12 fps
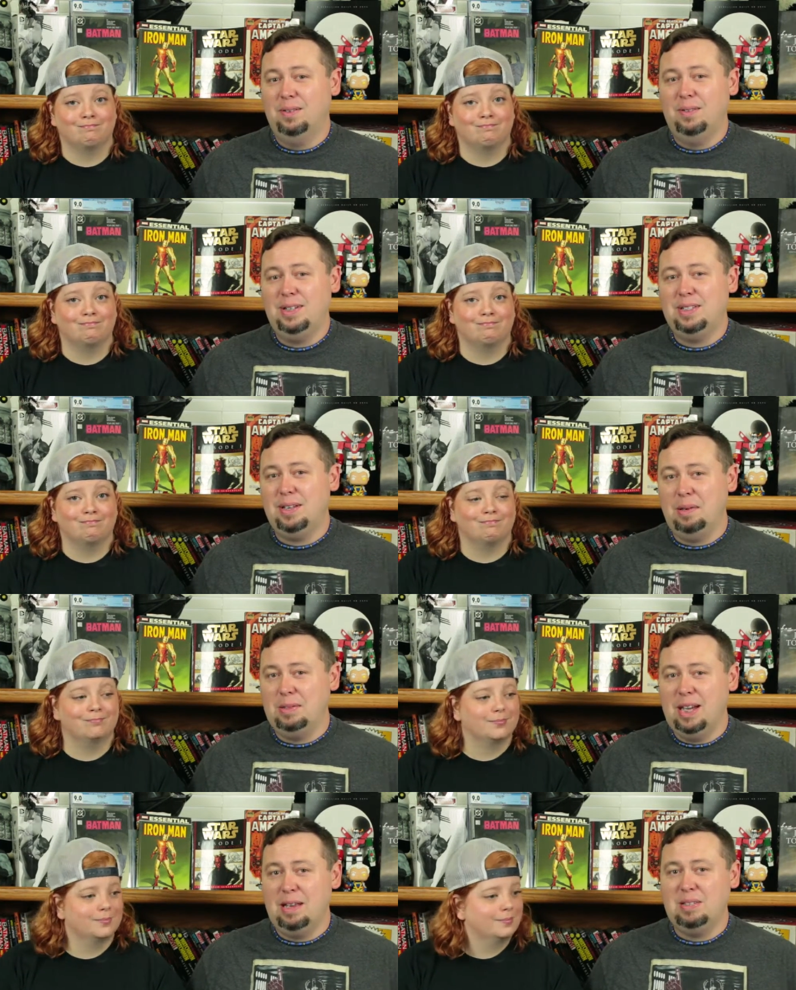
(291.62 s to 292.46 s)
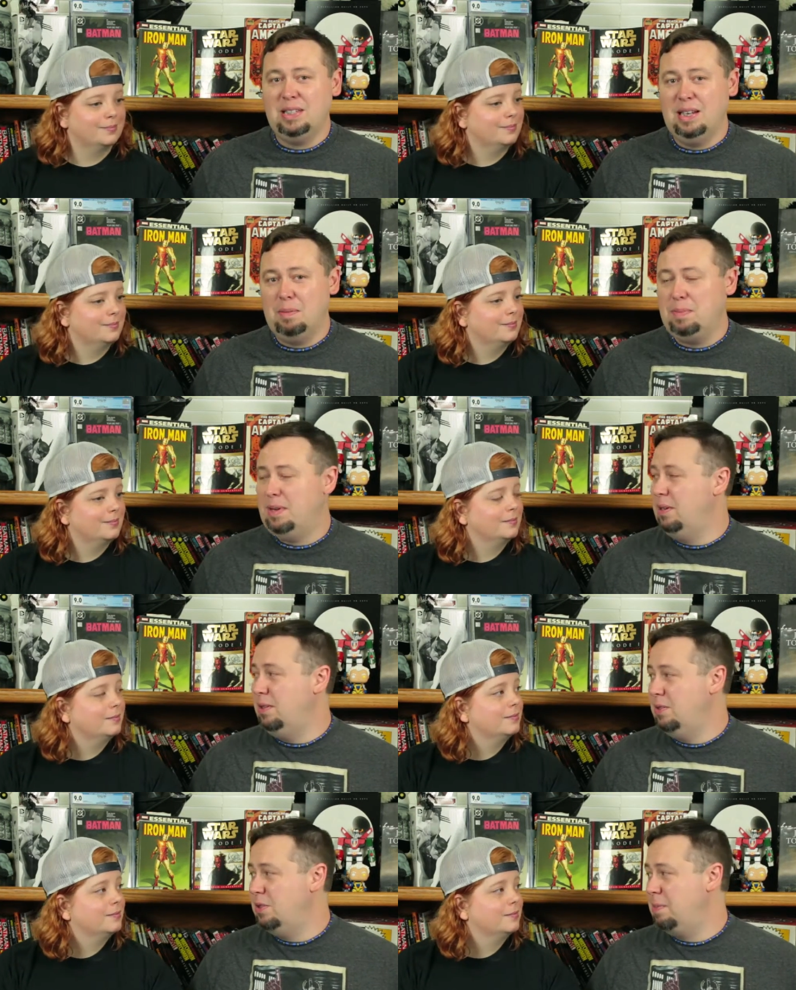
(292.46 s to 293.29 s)
Speaker 1: We sometimes end up
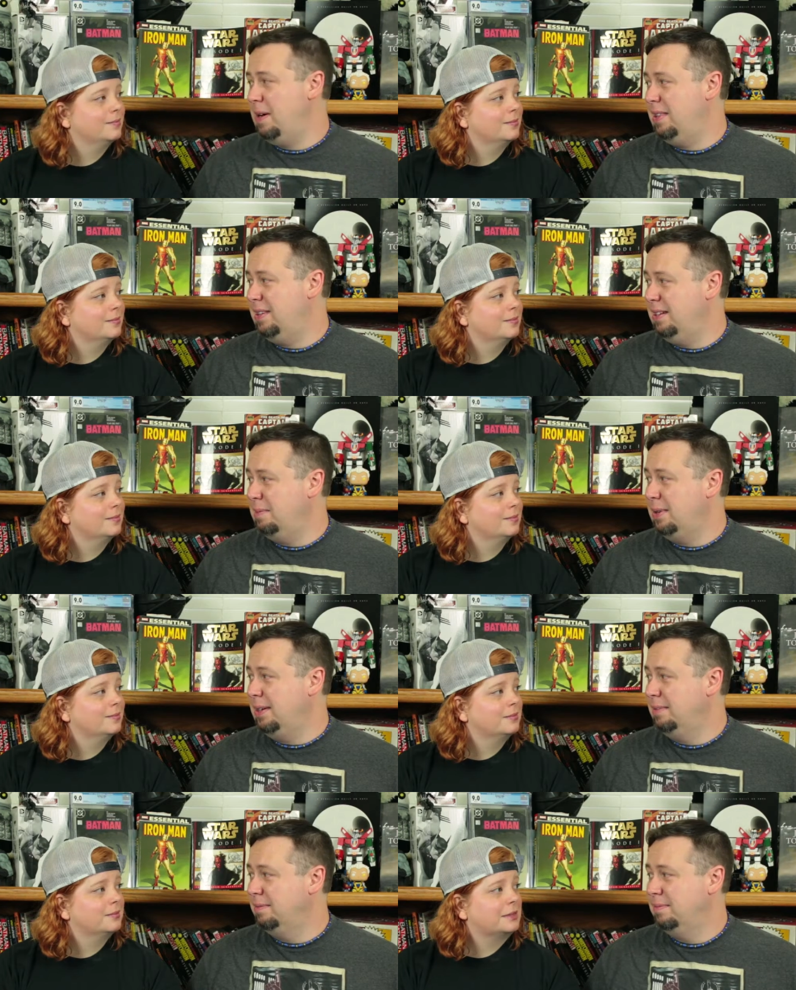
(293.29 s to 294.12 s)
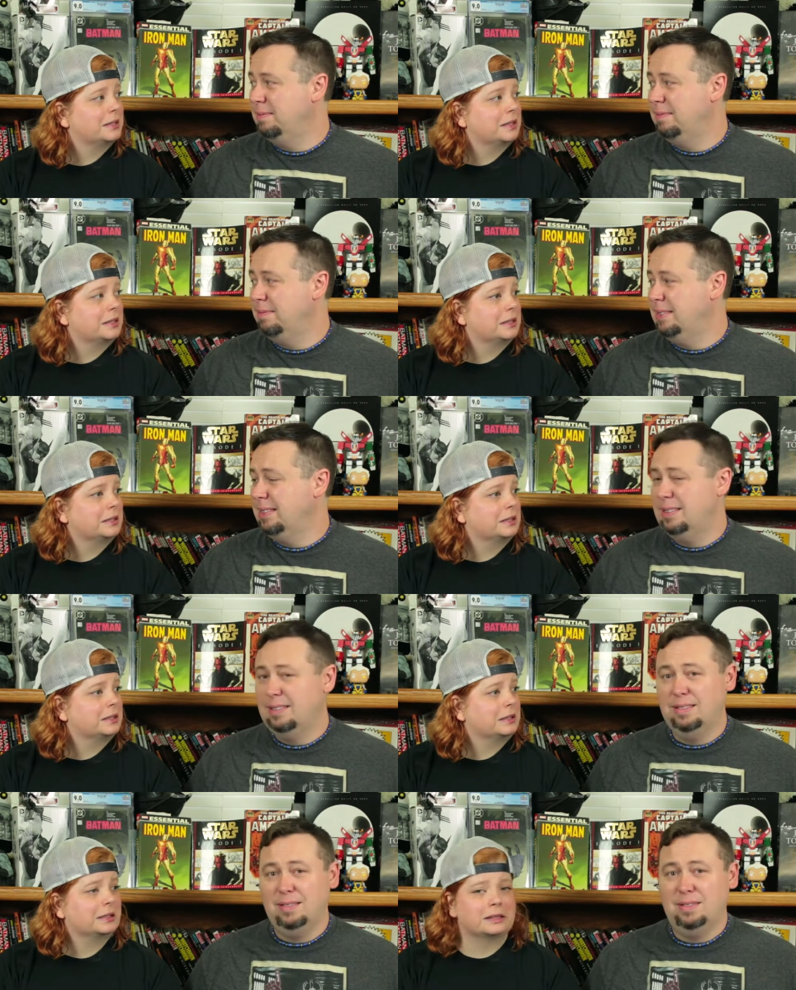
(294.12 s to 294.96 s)
being used by the enemy
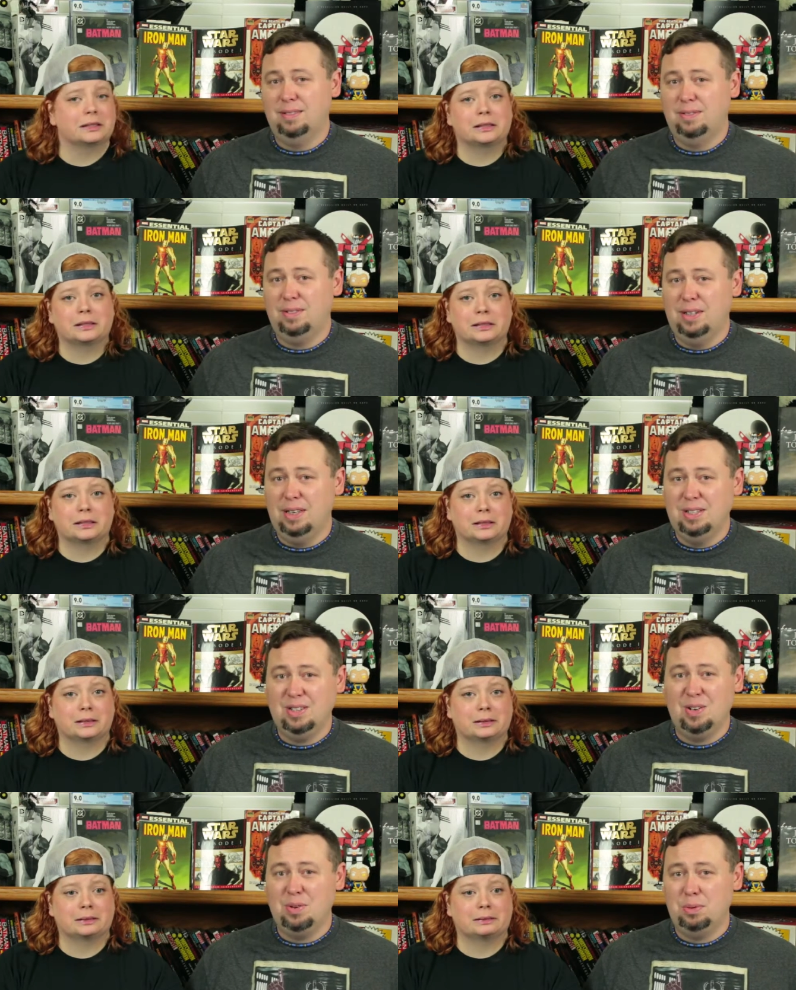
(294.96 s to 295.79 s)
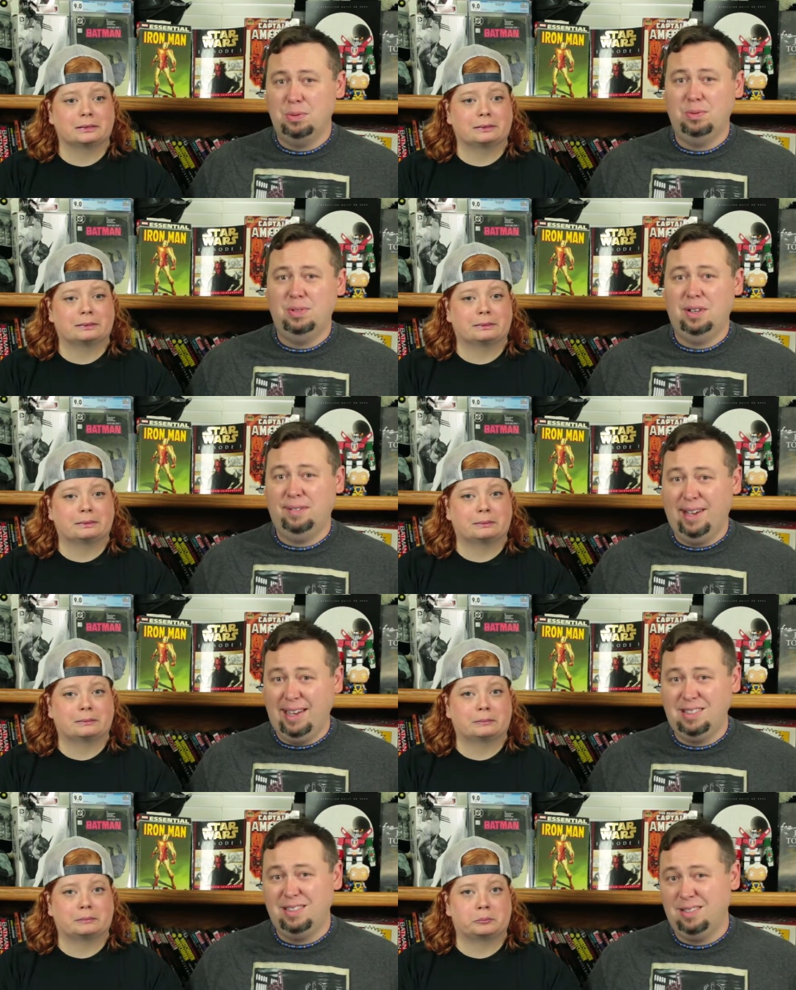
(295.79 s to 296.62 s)
for his own
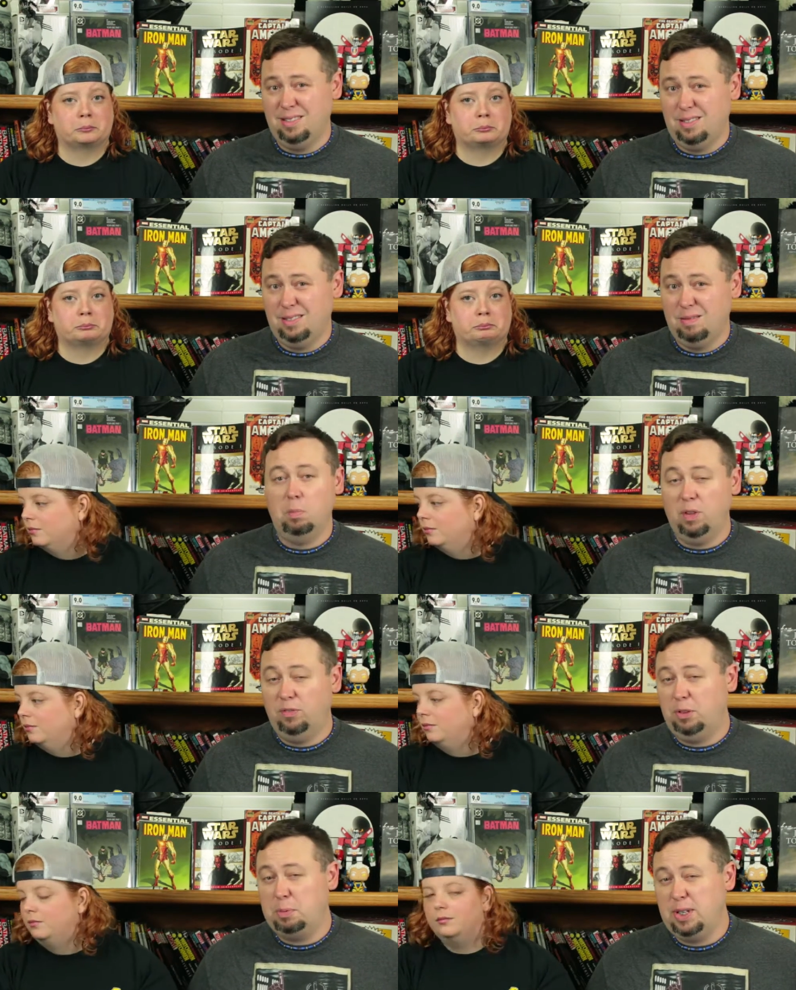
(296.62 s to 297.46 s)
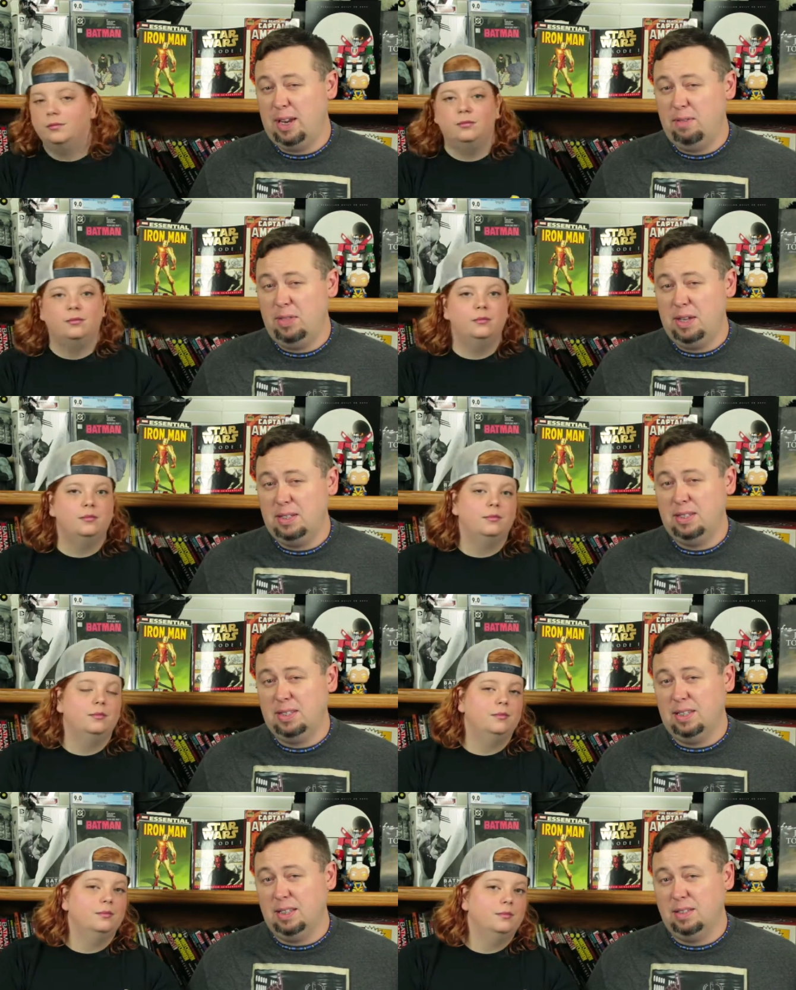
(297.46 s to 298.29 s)
devices. But the flip side of
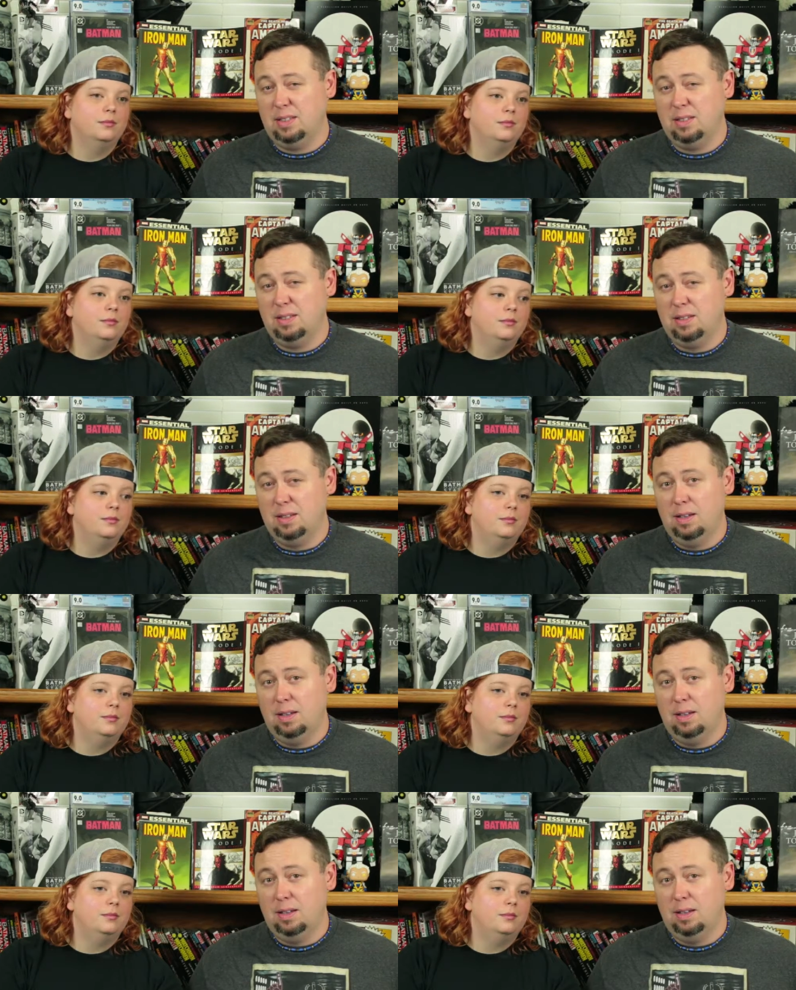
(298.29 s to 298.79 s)
things is this,